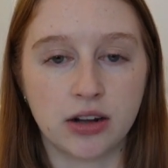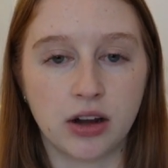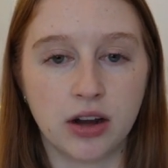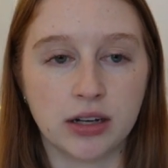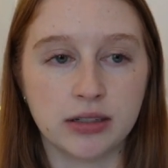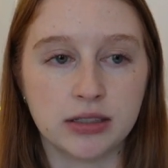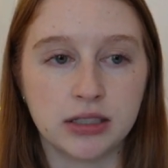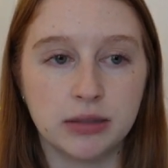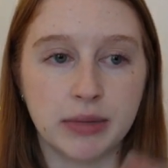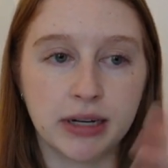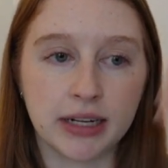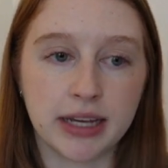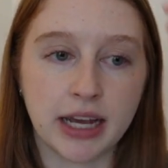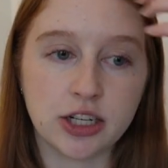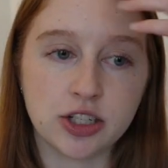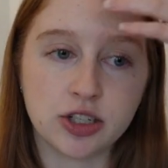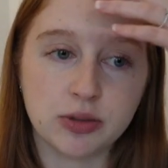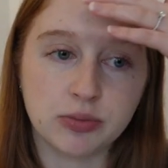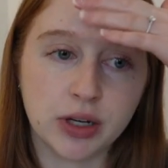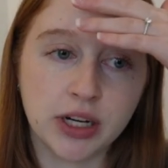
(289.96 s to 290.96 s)
on some
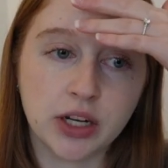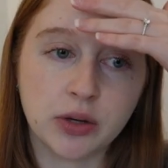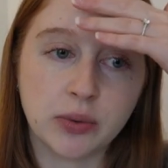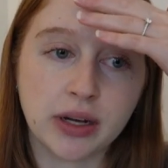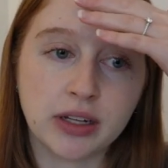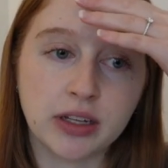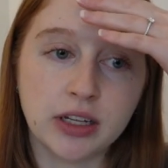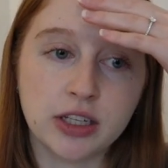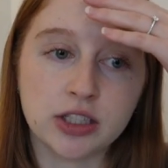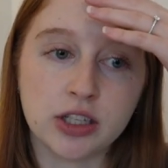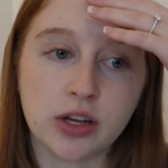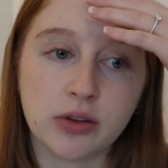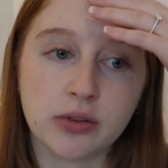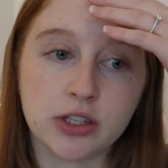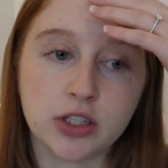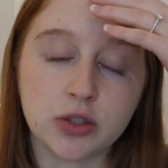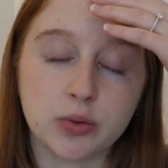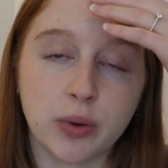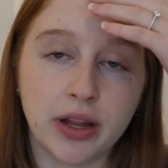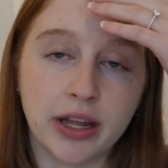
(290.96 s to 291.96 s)
medication pretty quickly, so the
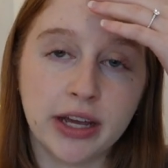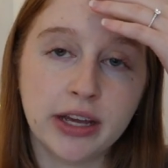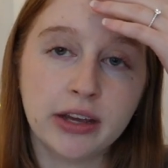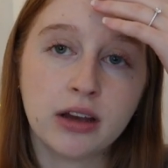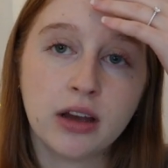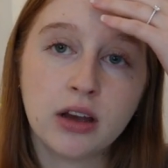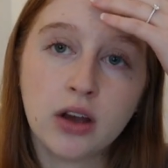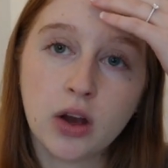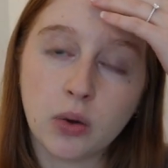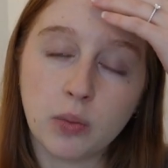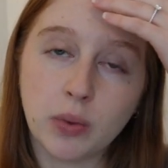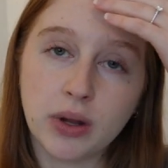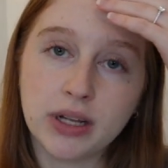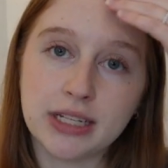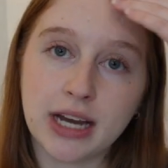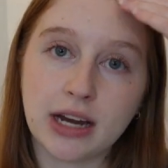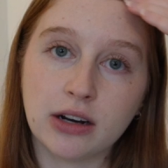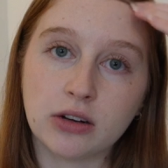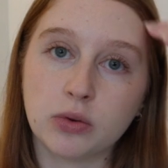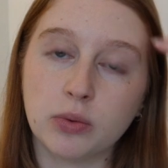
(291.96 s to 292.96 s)
swelling went
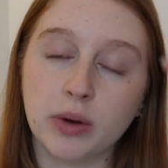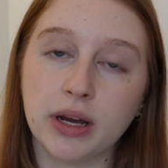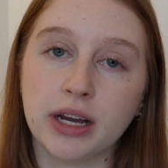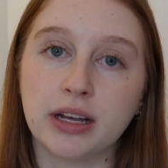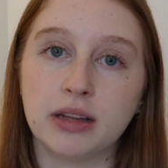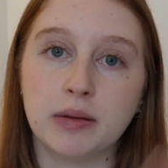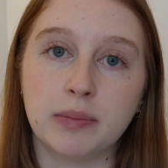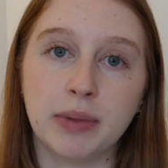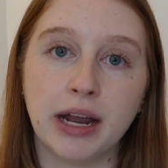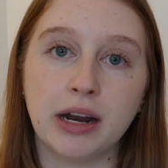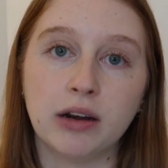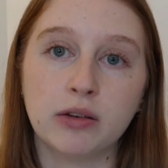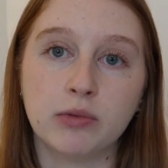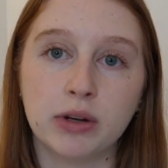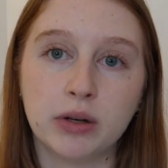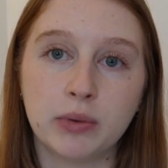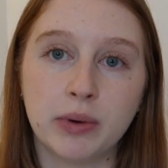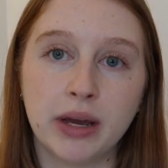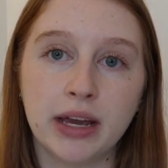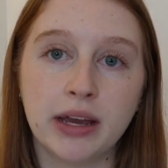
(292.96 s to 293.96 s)
down quick and the pain
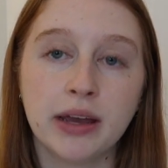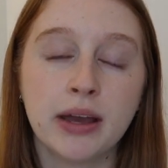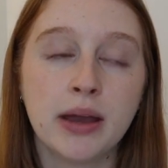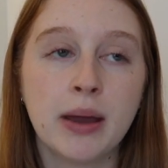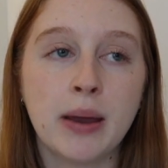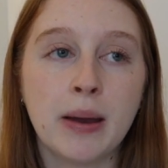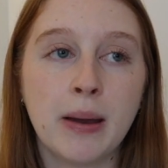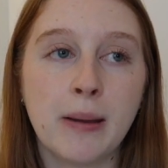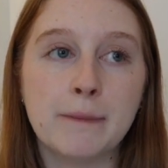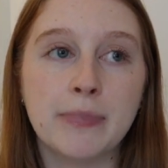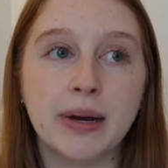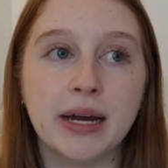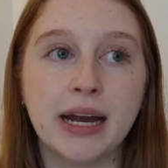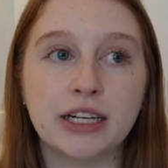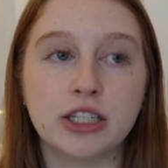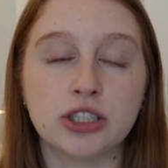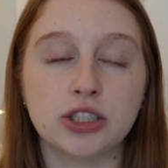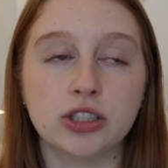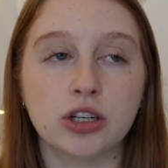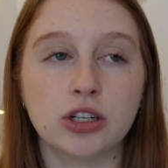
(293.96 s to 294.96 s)
went away, but I
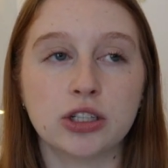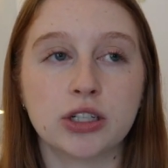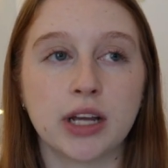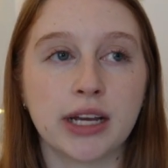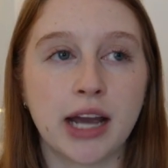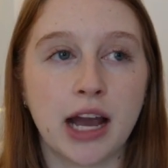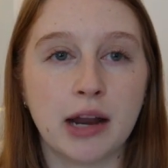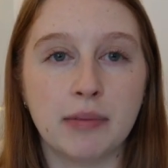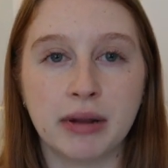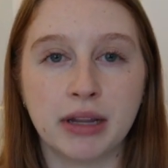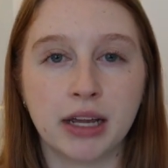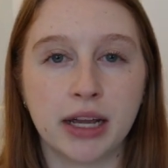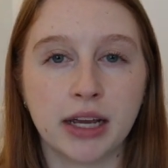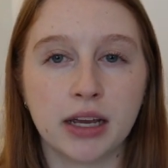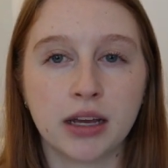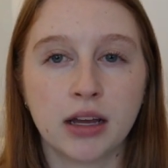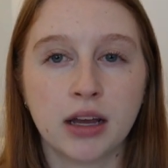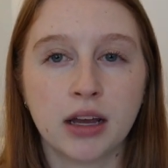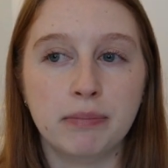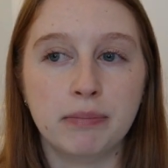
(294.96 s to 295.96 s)
just looked like I'd been
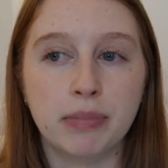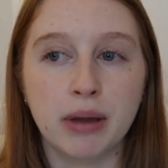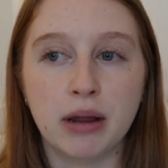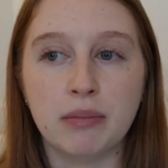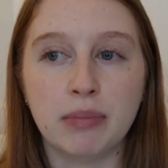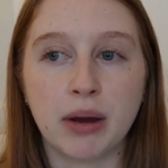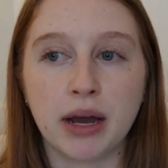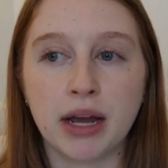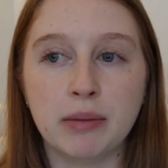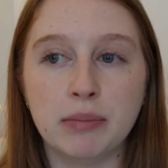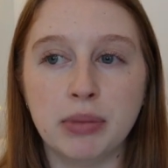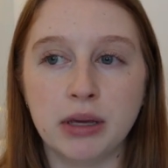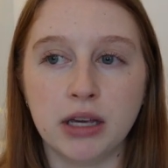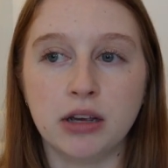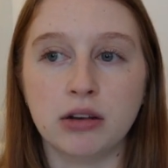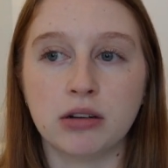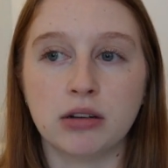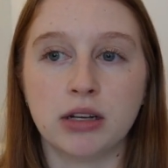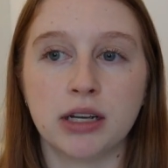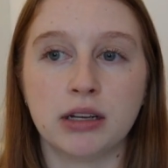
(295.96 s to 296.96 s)
like bit by a
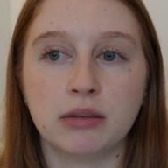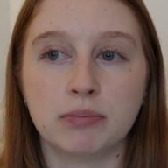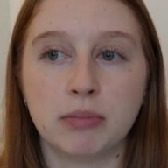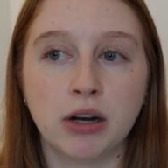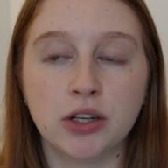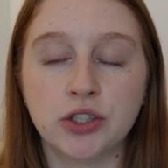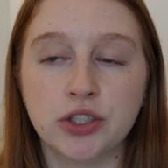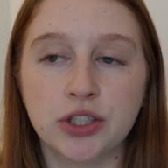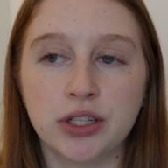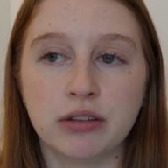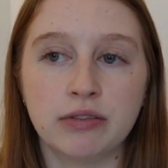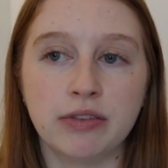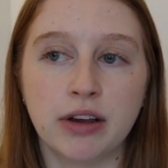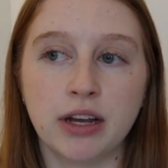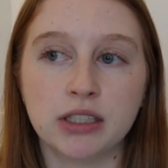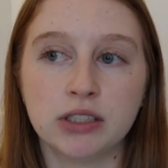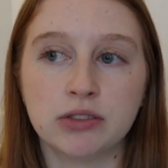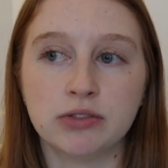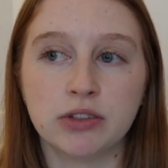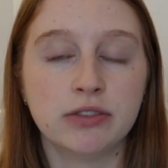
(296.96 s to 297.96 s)
bee or like punched in the
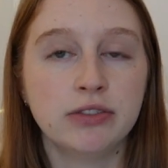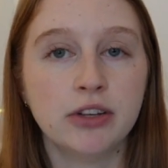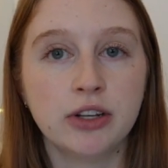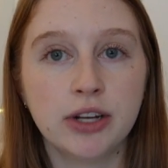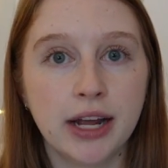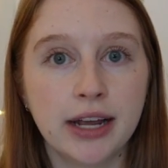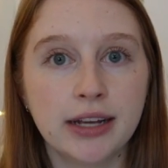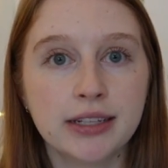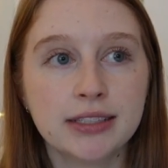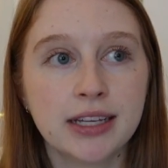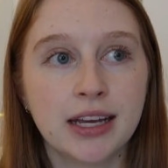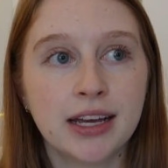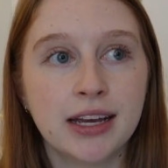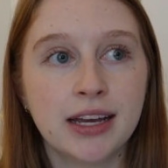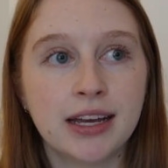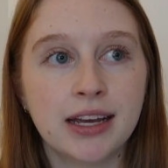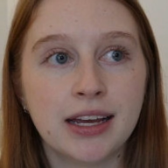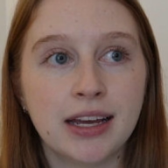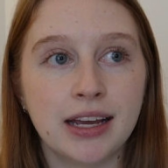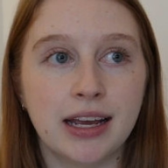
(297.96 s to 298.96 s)
face for a few days.
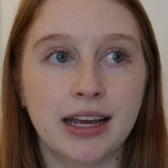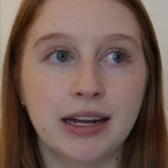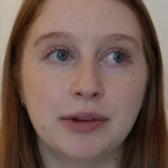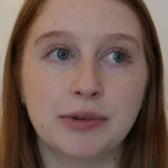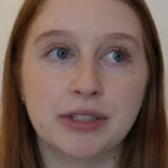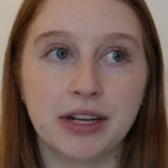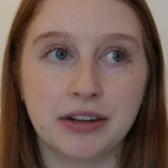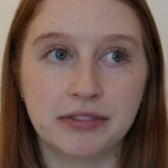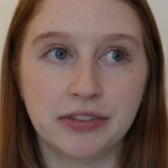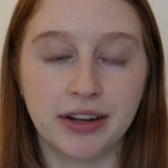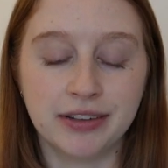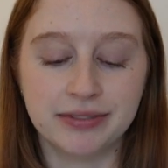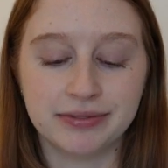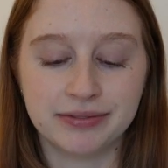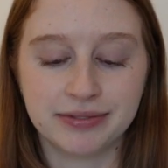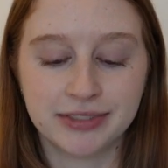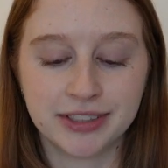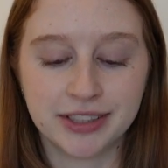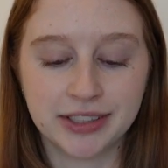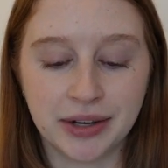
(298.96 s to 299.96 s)
and it was not fun.
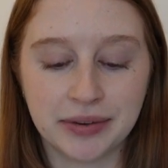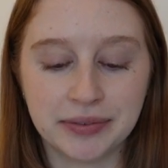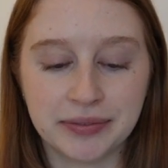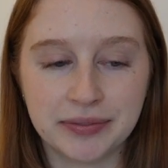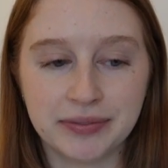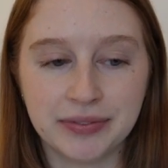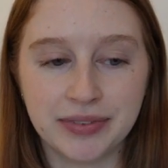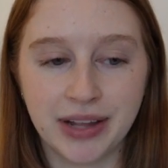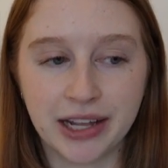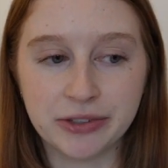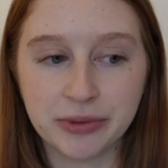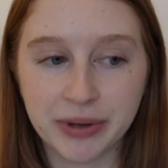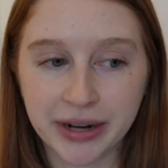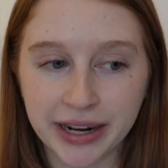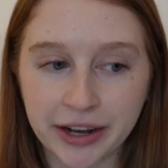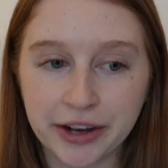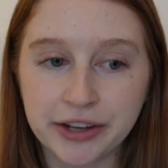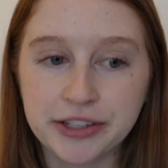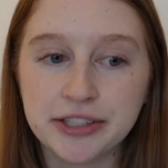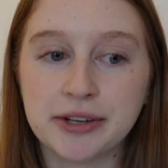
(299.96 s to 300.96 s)
So that's when
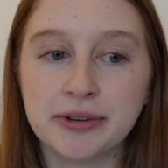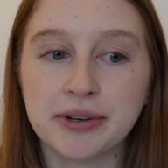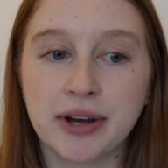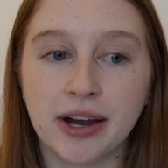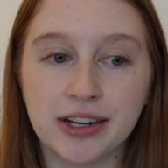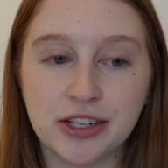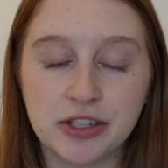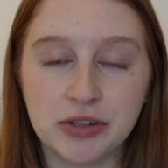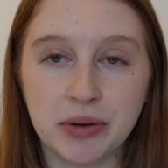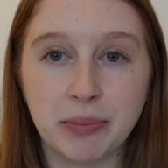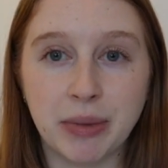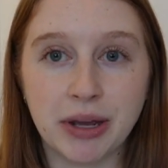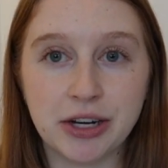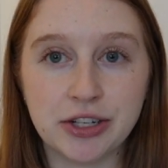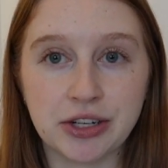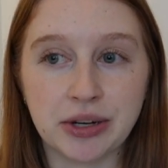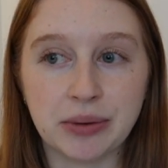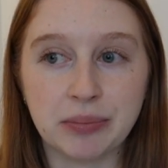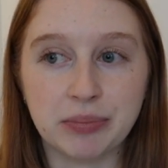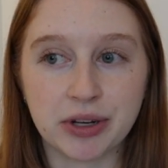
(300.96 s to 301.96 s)
I also got into a
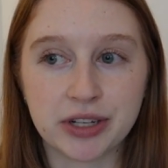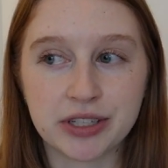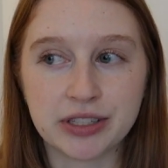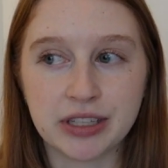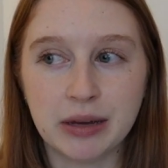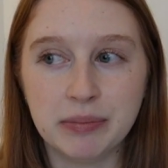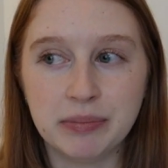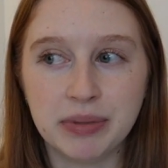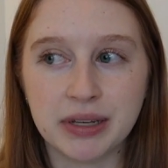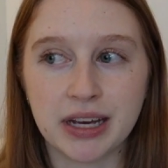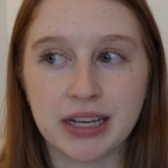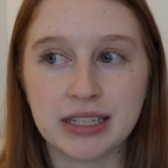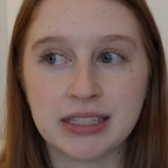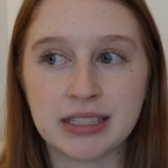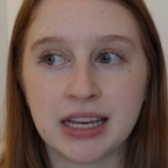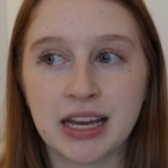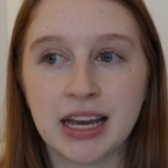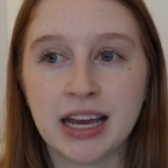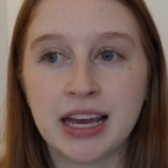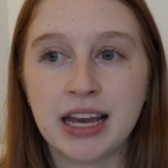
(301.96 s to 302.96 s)
major book slump
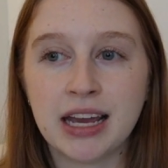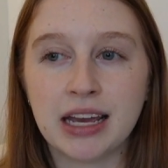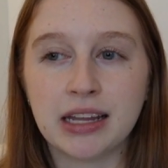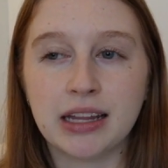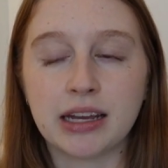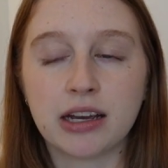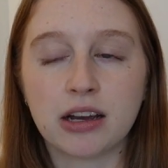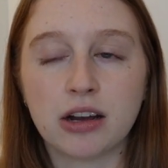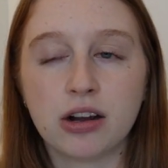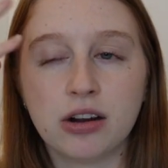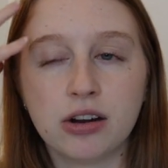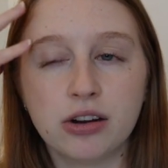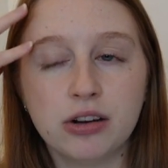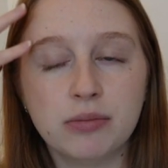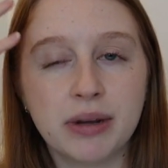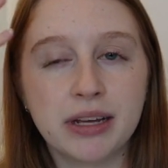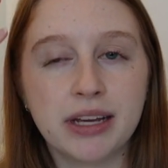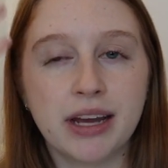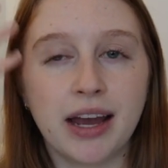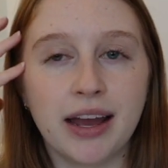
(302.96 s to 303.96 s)
because it like hurt
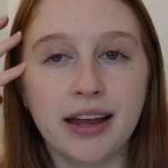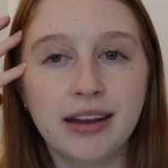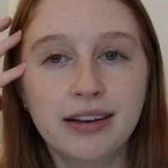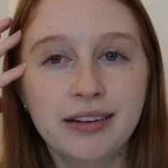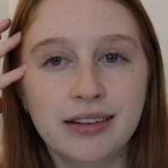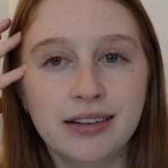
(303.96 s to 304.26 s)
my head